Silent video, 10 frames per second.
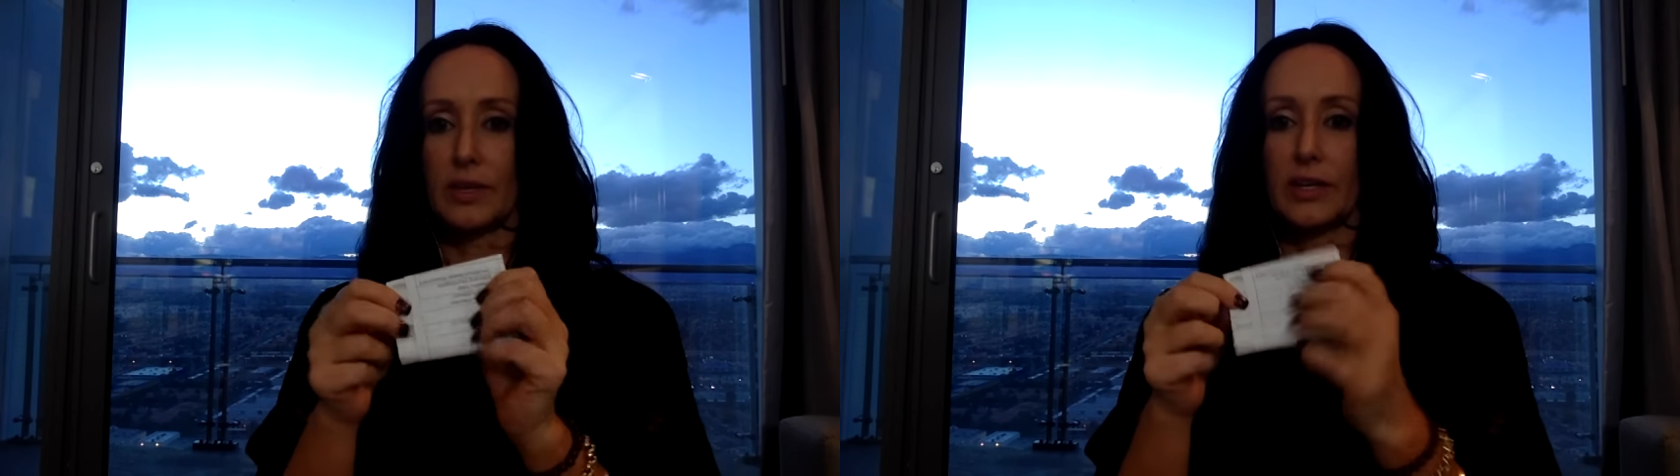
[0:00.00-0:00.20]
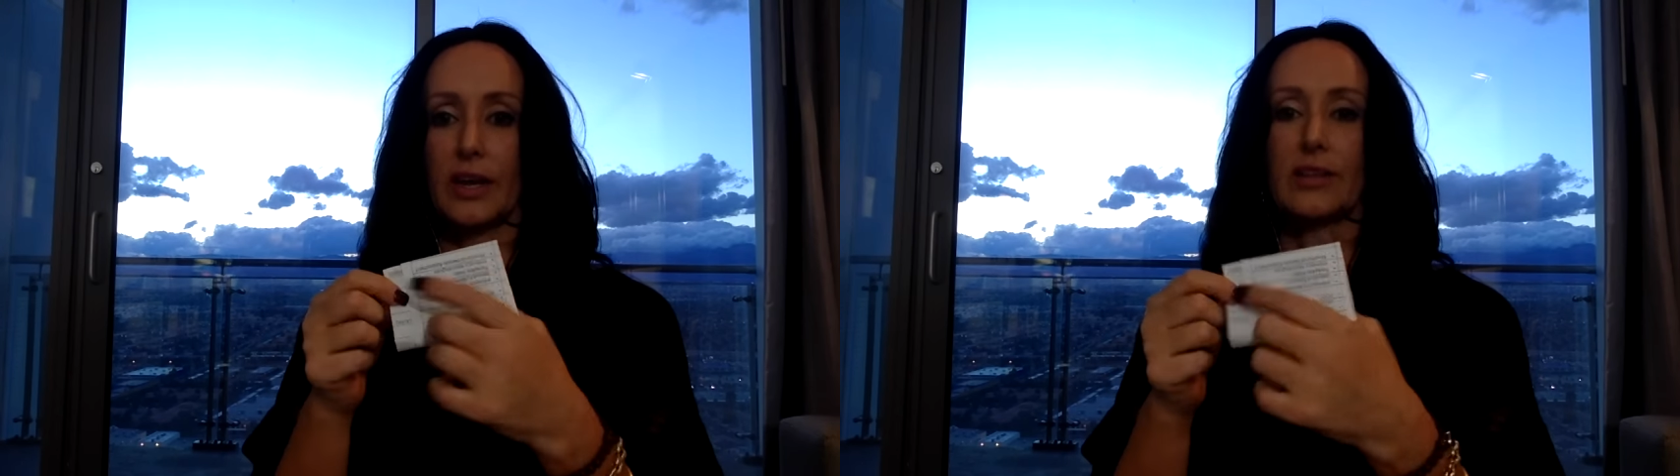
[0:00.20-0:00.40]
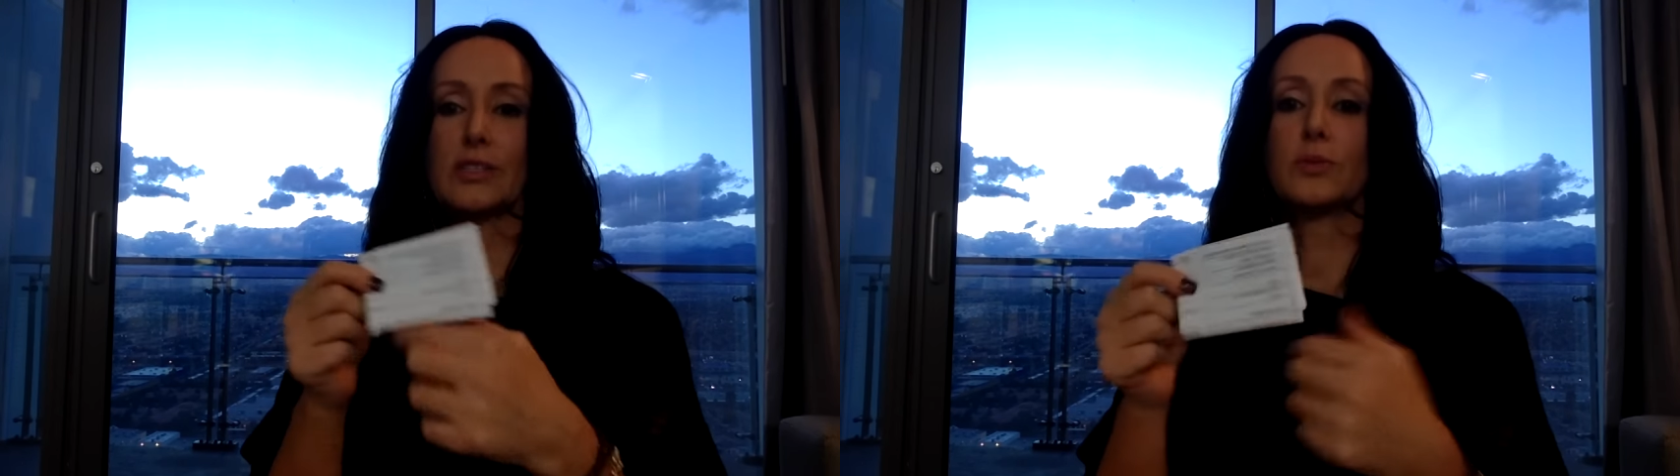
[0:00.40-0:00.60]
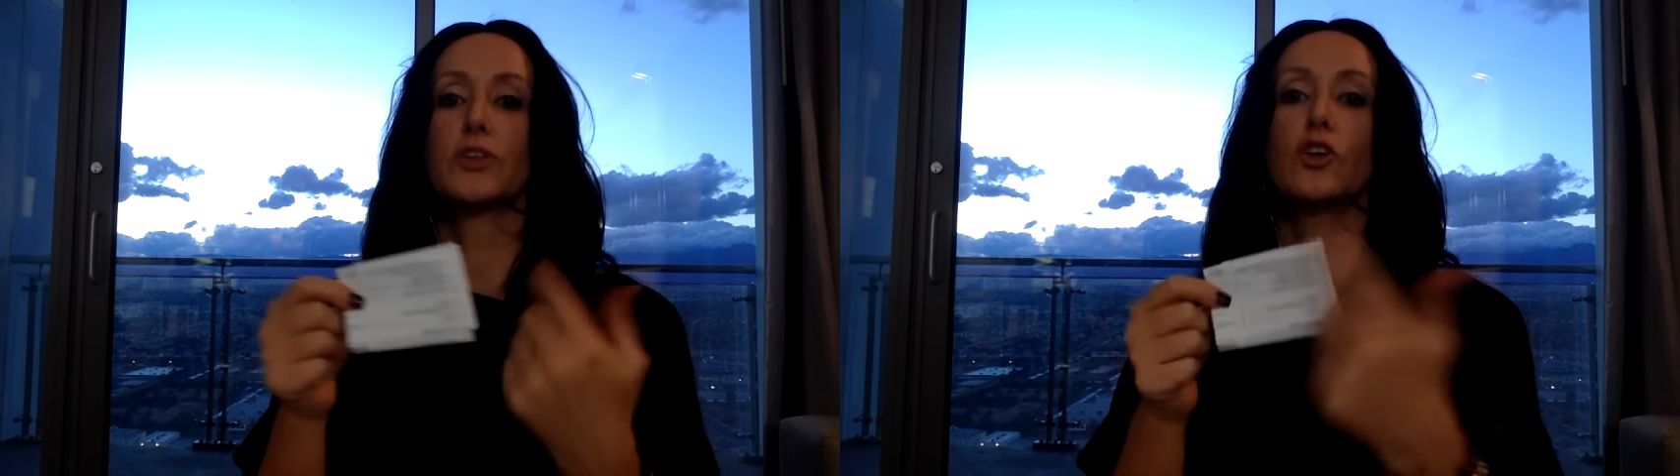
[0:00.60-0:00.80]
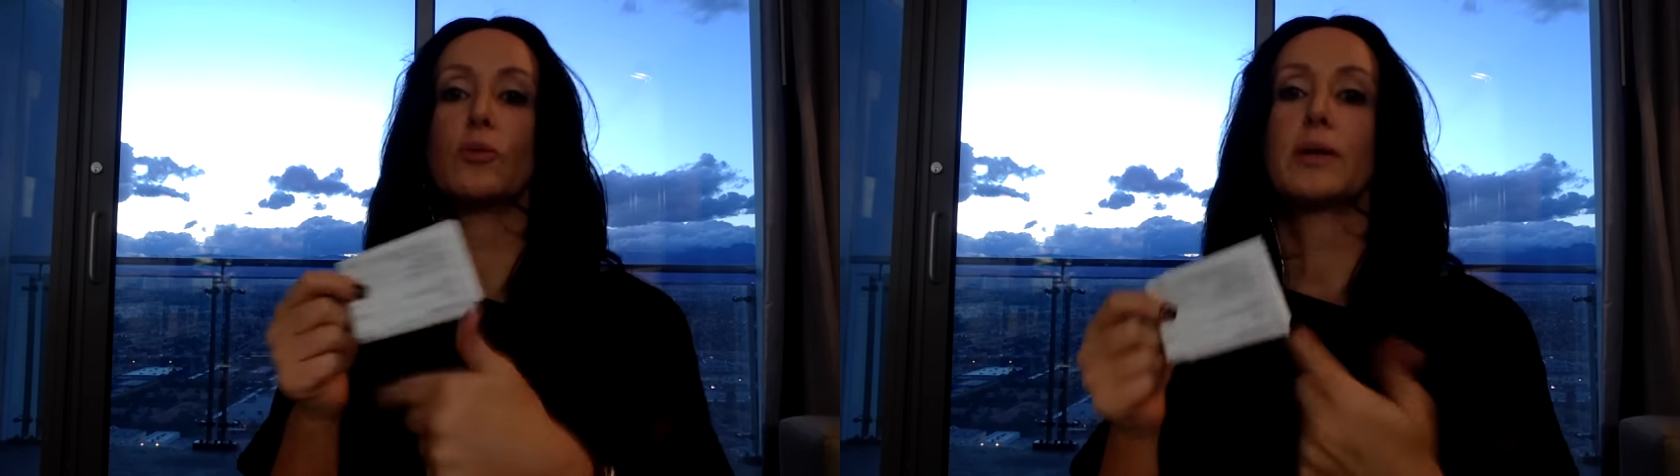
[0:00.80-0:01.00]
Now this
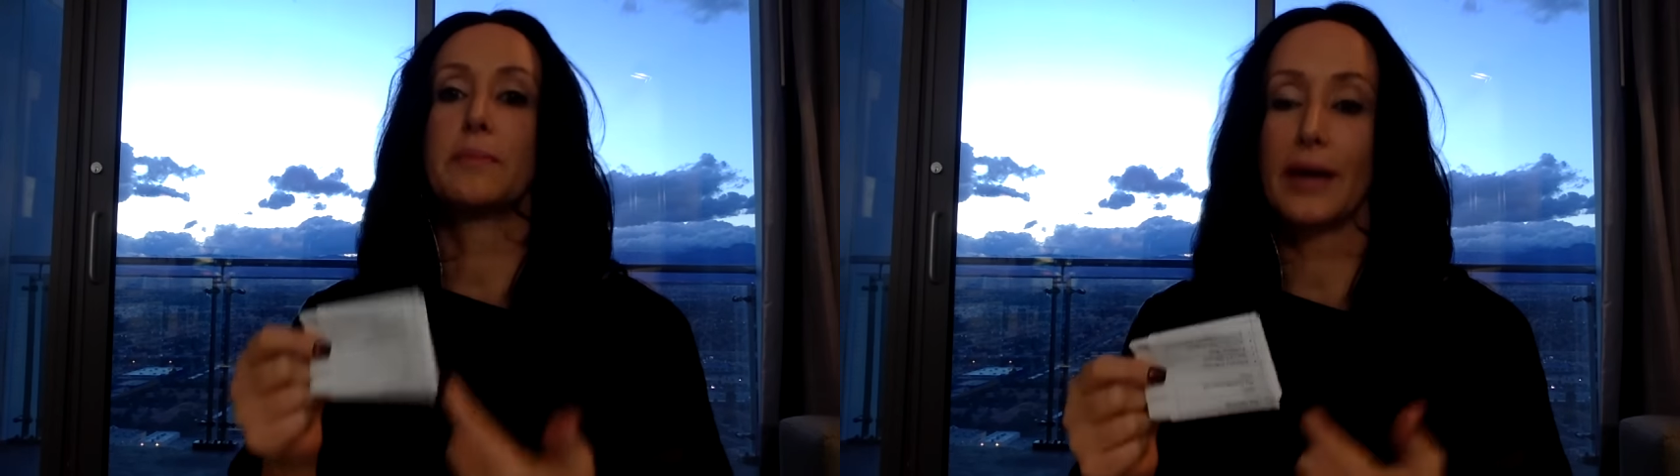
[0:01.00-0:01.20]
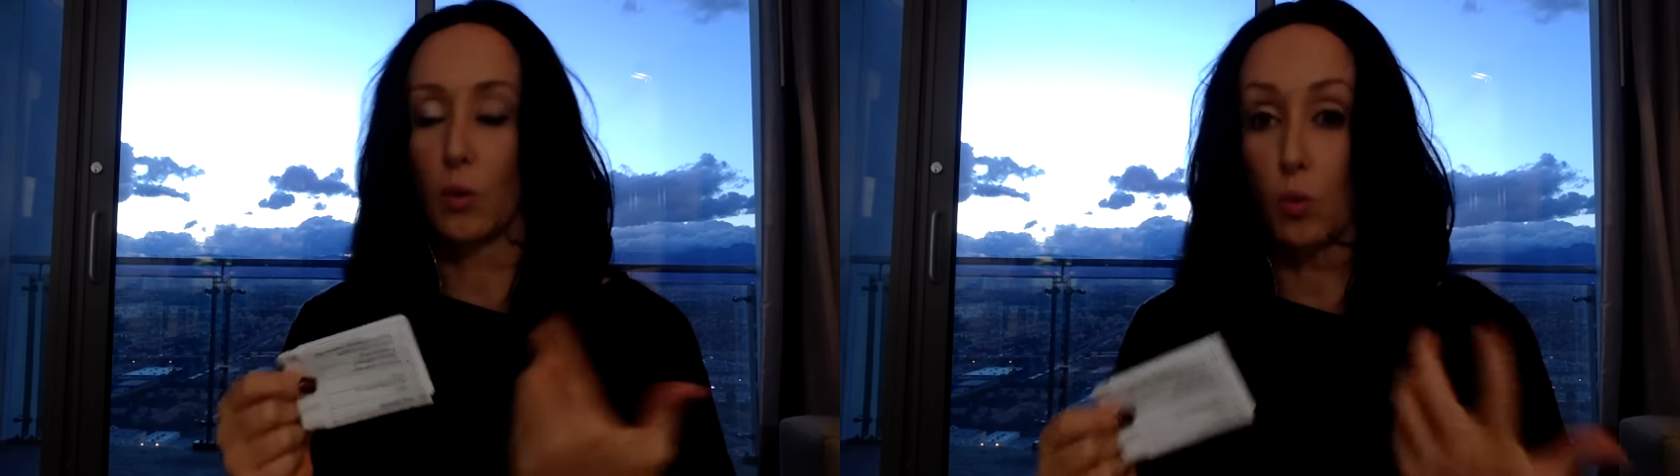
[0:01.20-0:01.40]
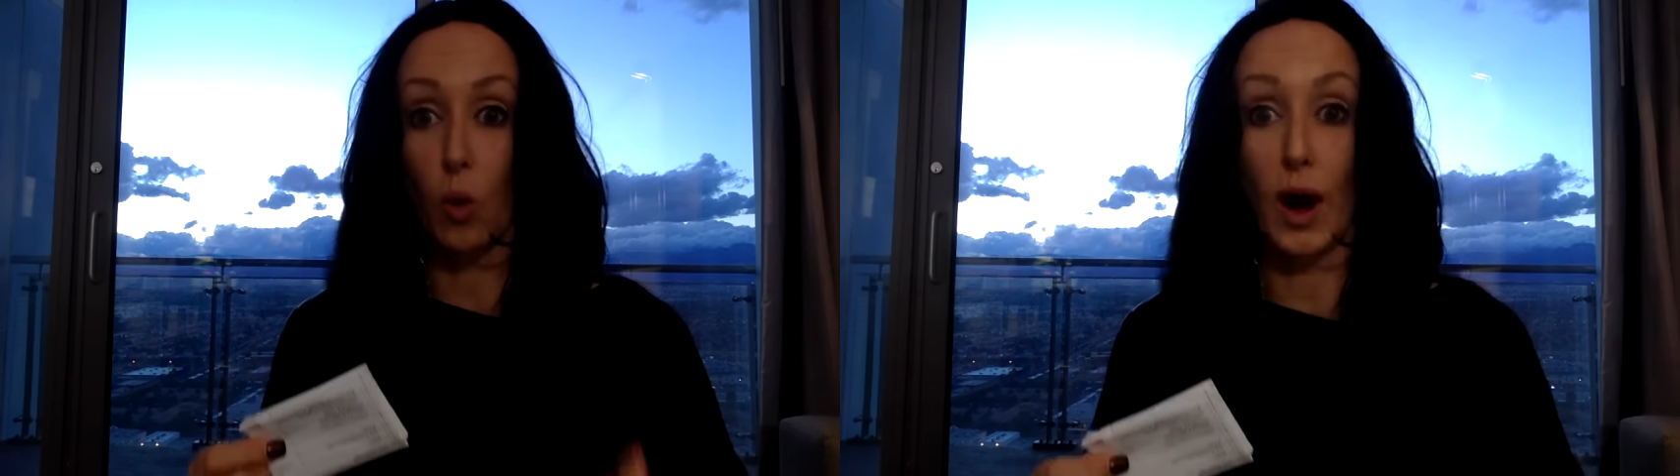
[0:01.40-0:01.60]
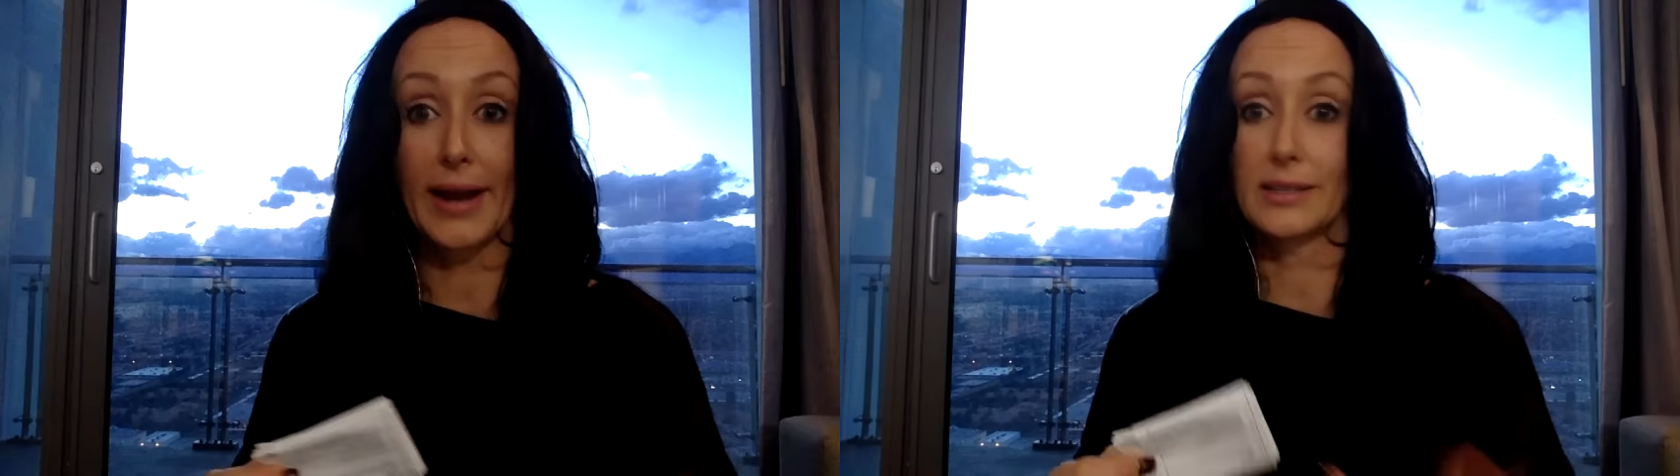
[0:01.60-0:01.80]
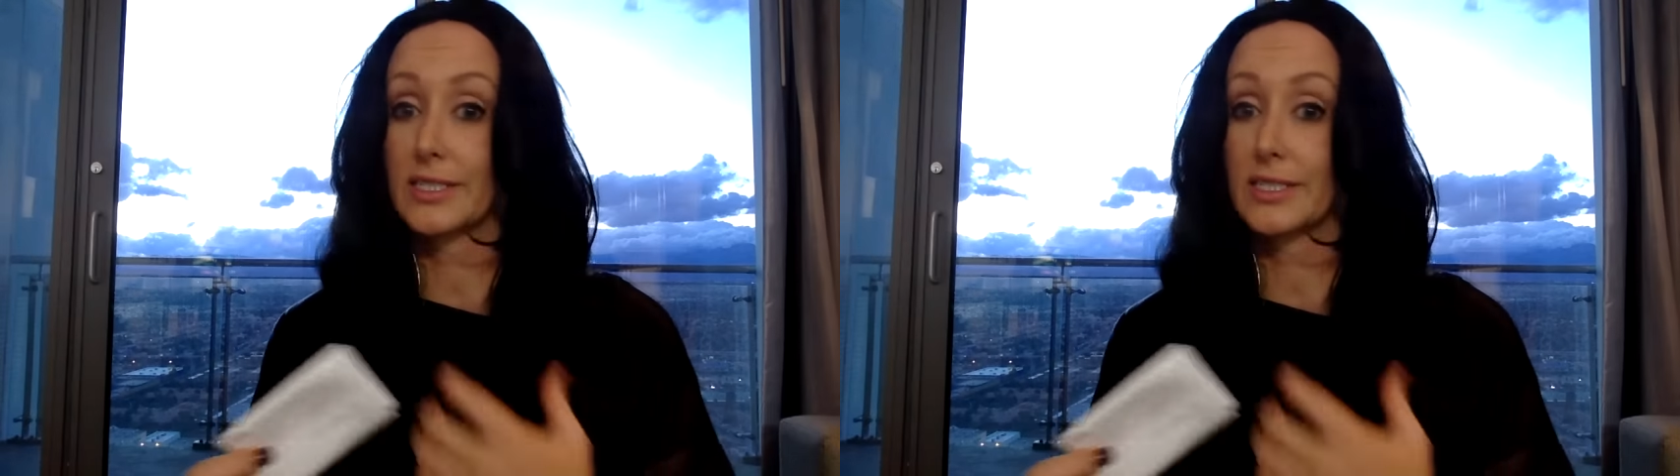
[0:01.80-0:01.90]
would normally be a white,